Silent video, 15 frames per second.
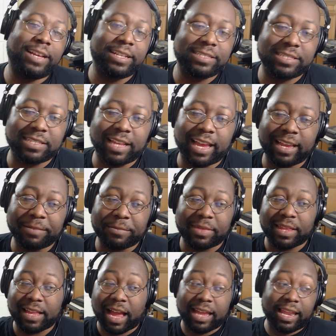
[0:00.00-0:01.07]
It's like
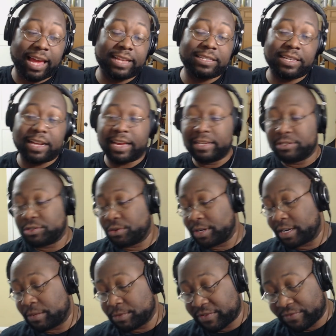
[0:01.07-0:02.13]
I liked it, I
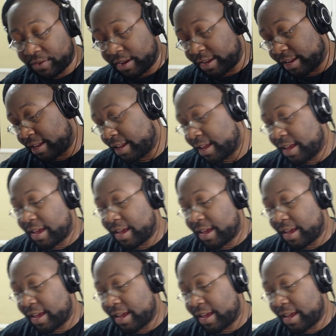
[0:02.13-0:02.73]
enjoyed it, it was fun.